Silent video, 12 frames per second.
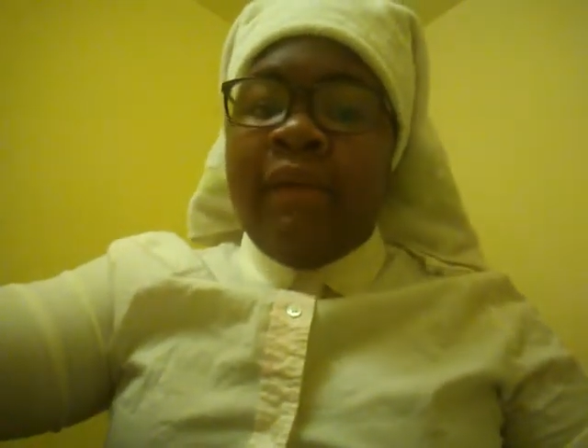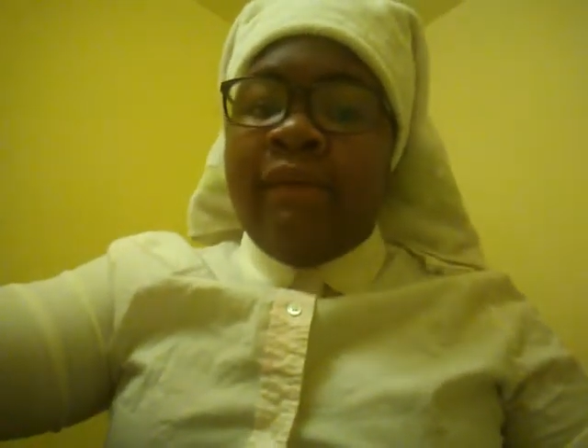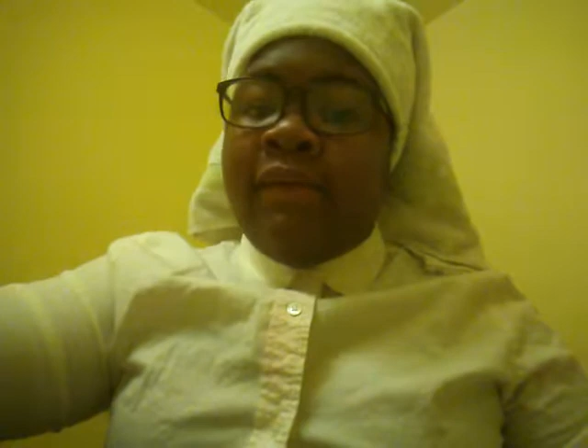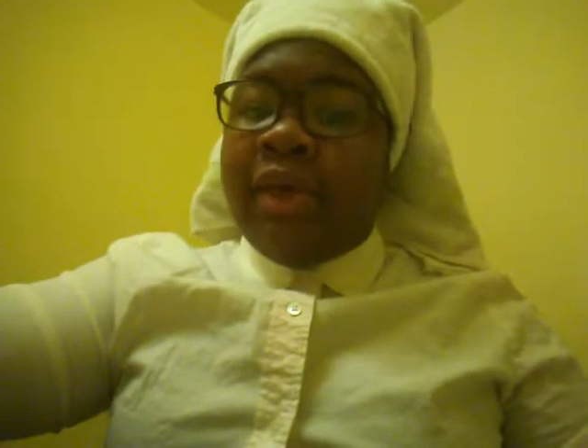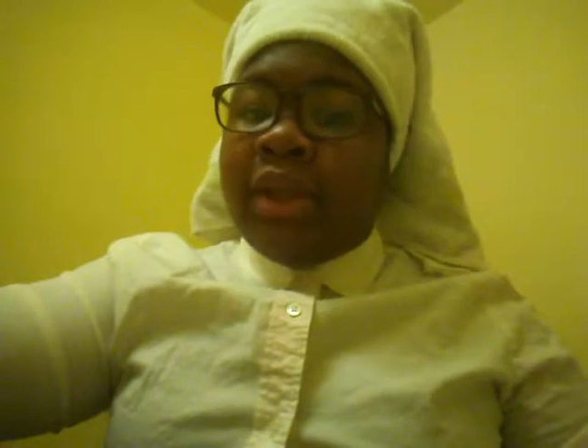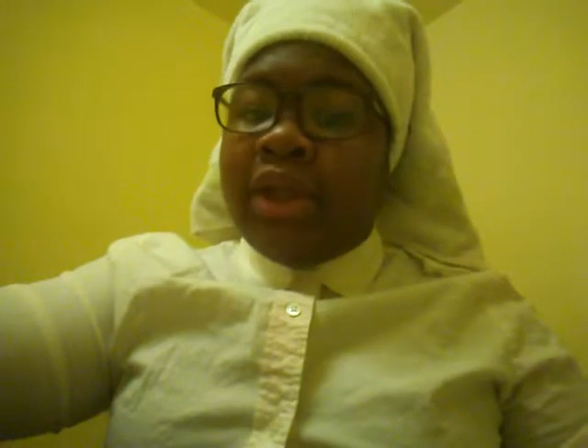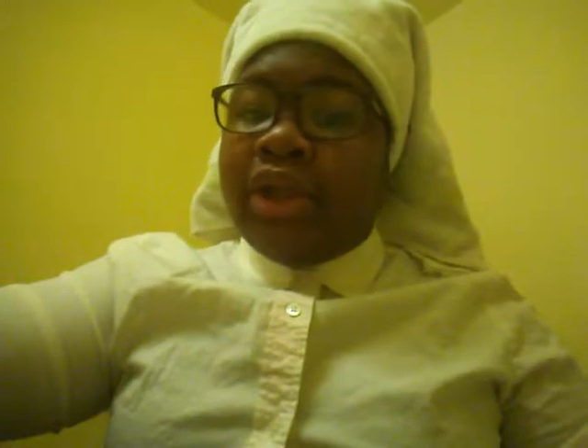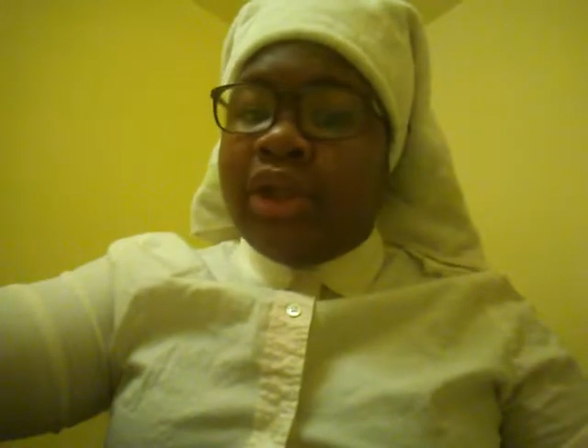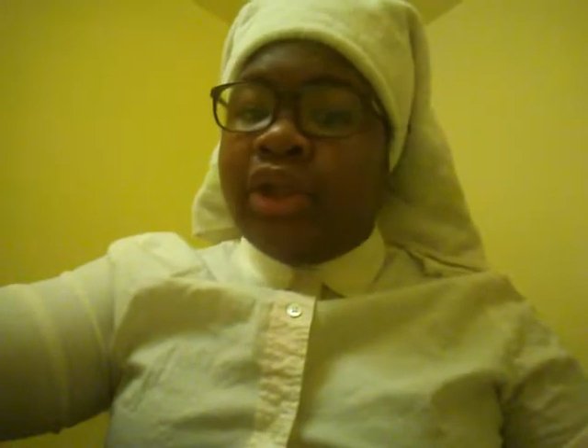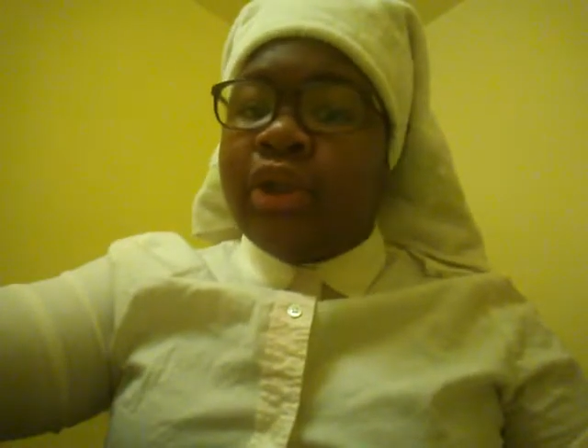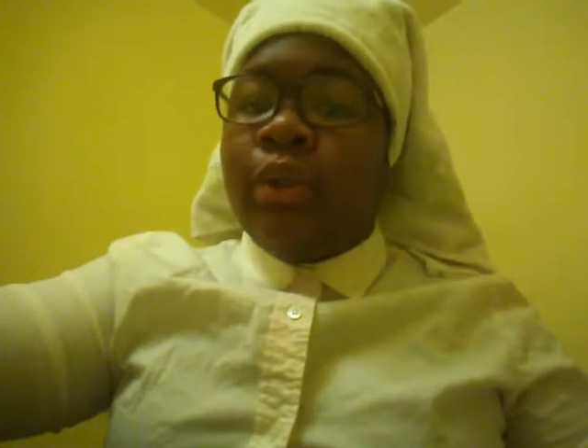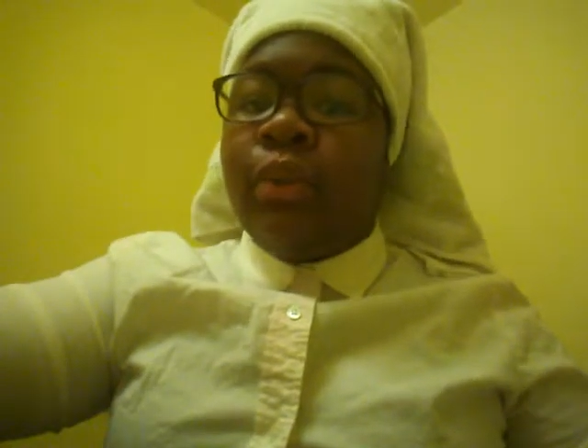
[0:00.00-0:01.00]

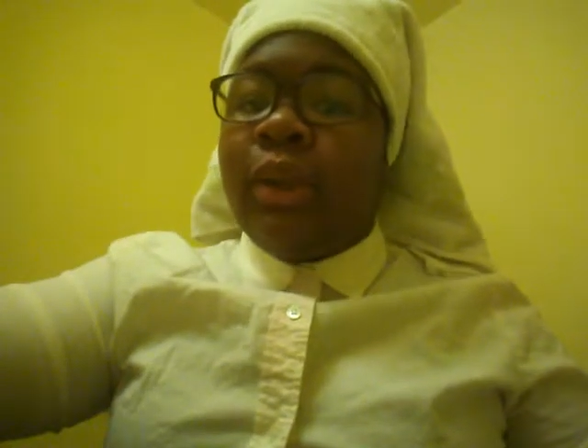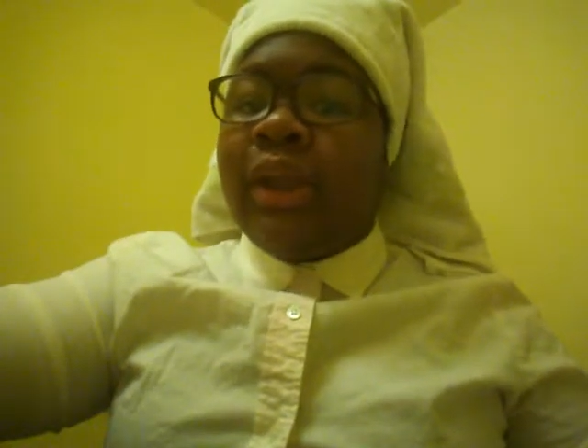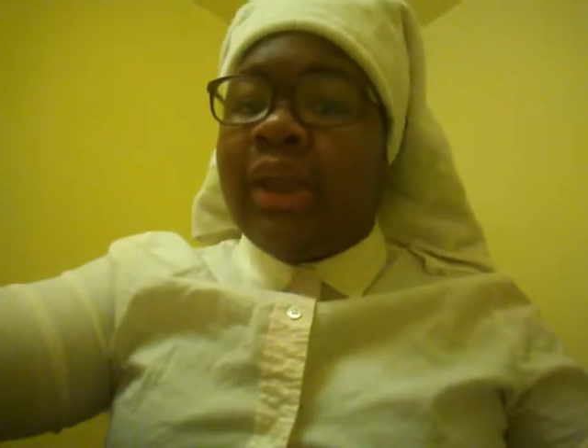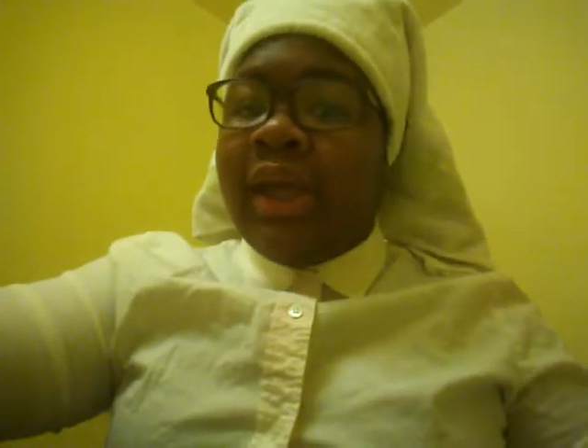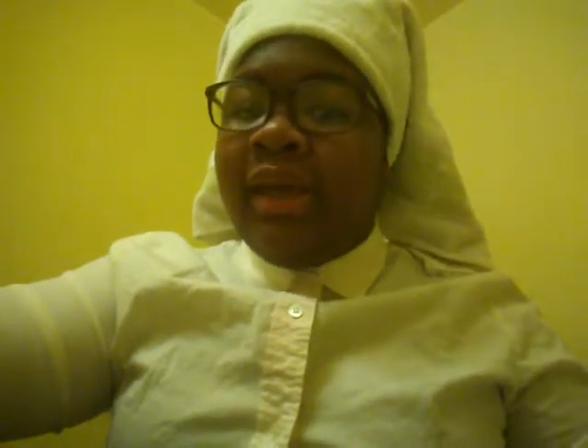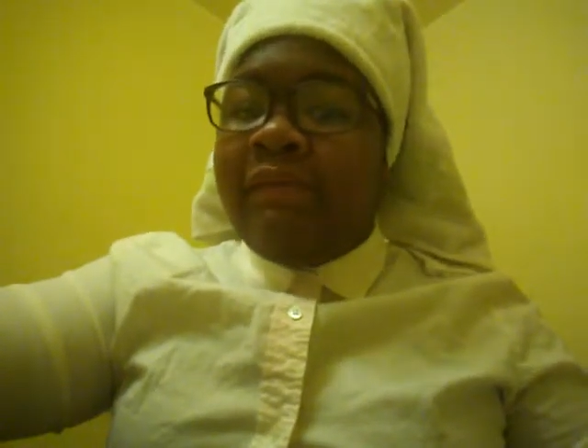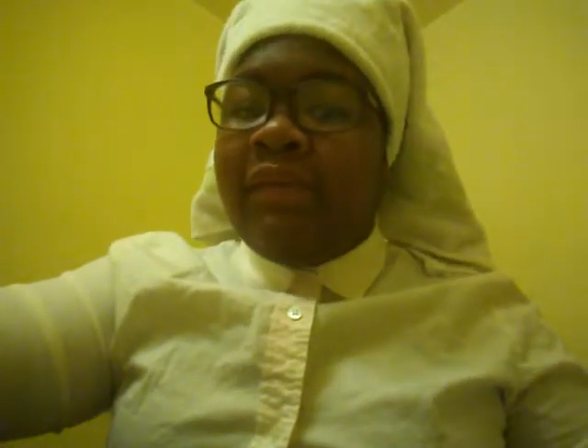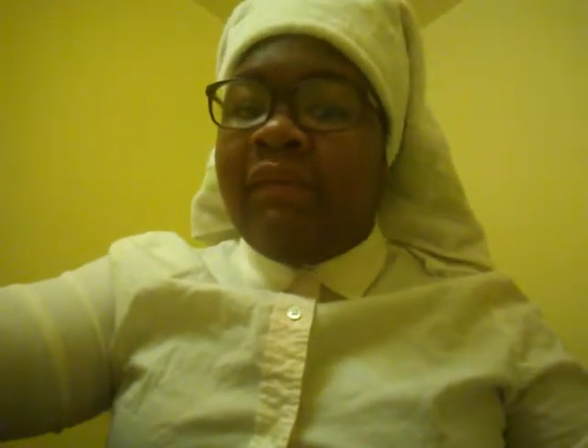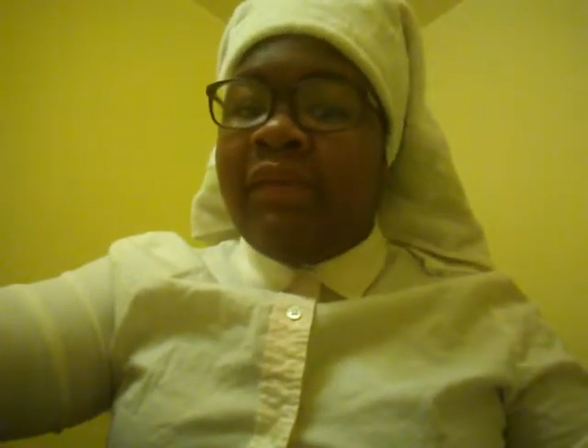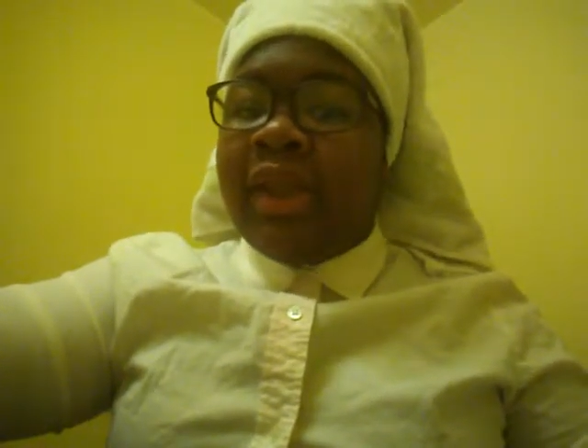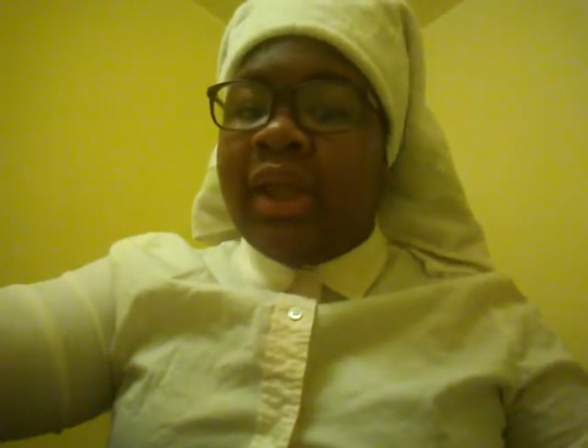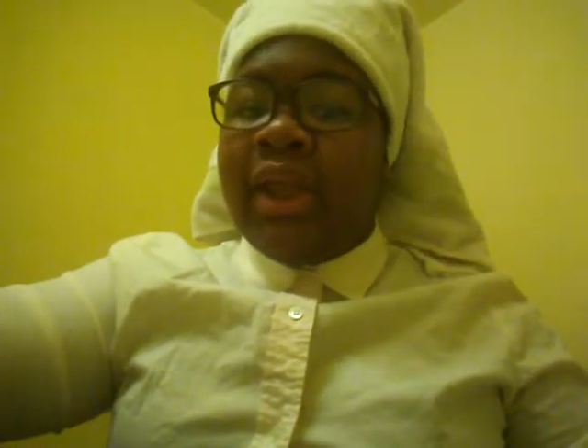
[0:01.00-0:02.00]
villagers who live in
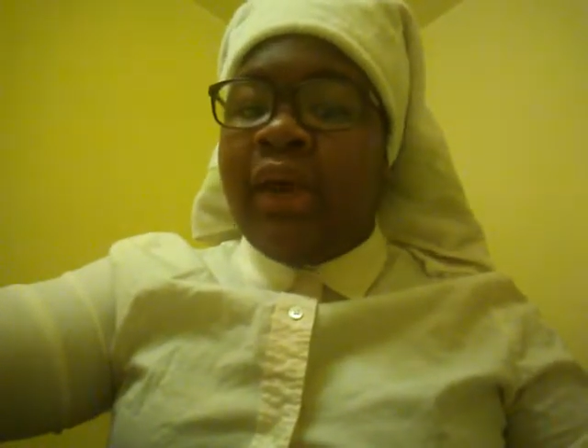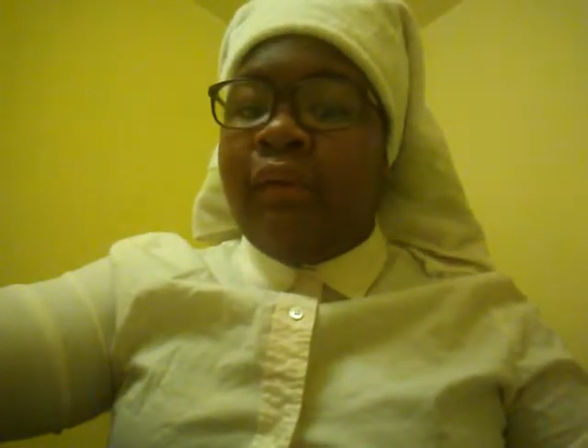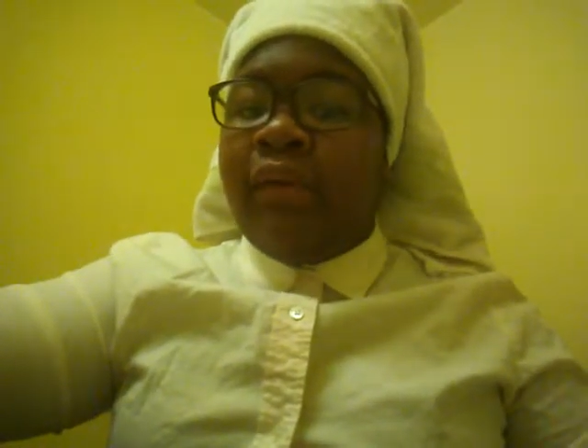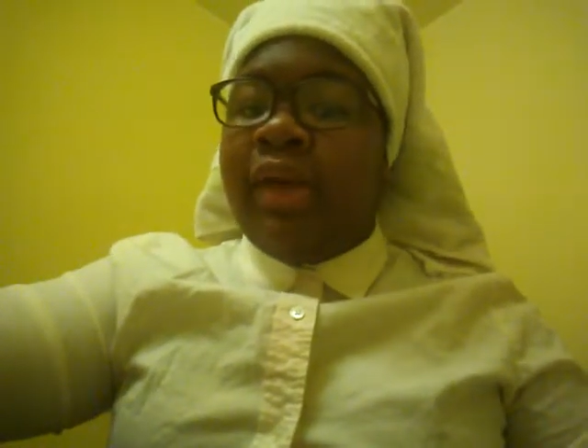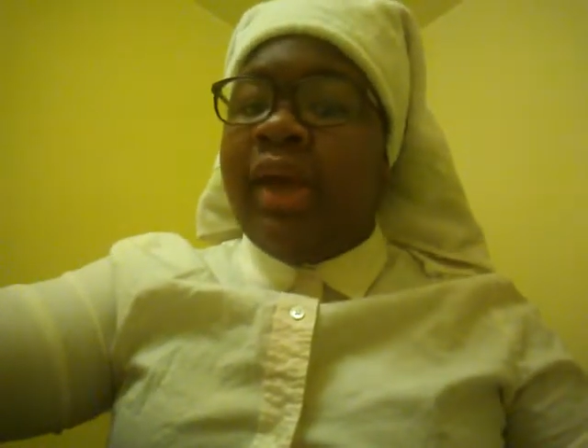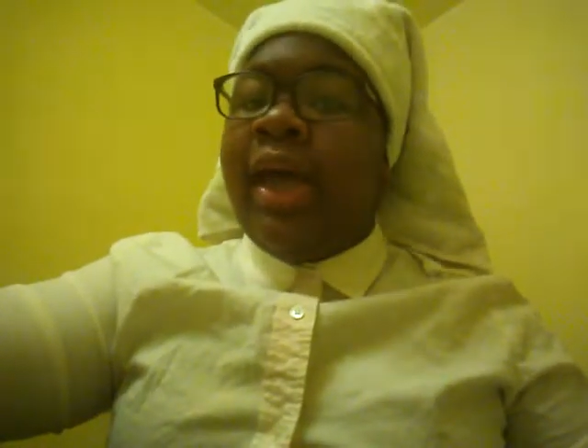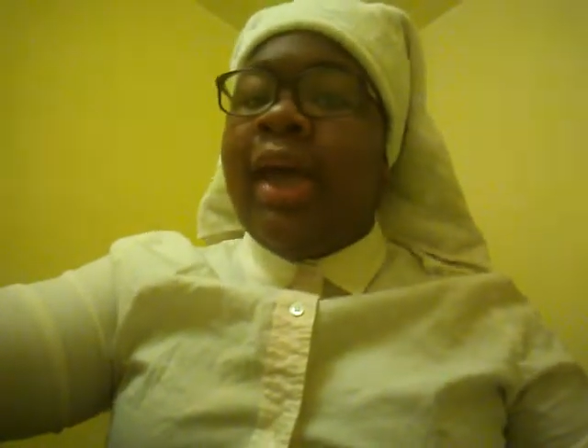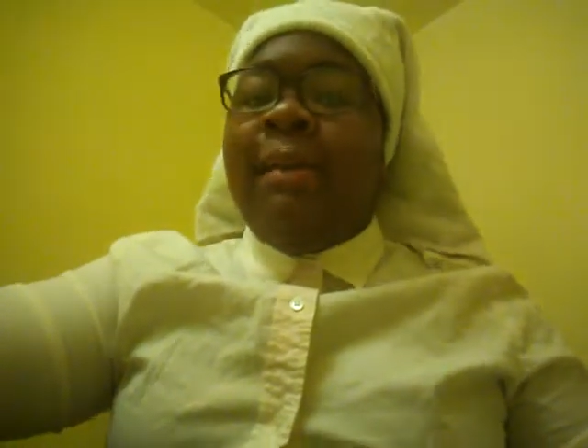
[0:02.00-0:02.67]
Philadelphia